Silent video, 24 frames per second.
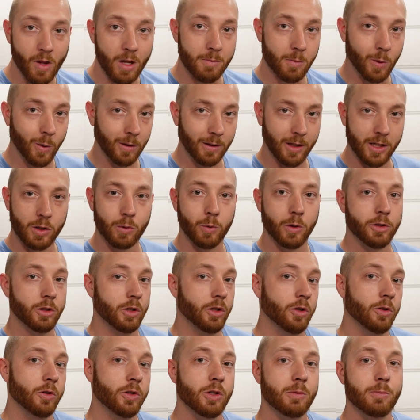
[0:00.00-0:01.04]
More or less what you
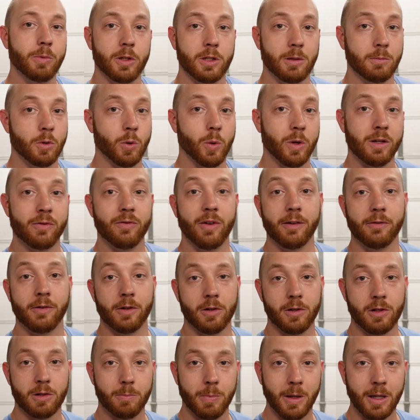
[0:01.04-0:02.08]
do is you put some
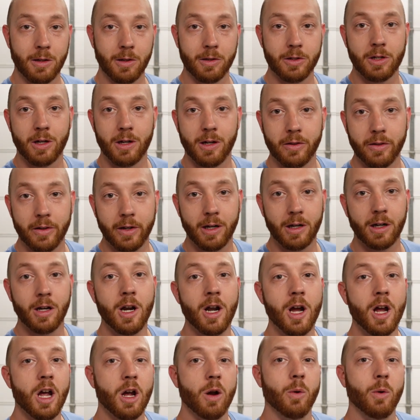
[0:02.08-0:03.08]
2500 spindles on there,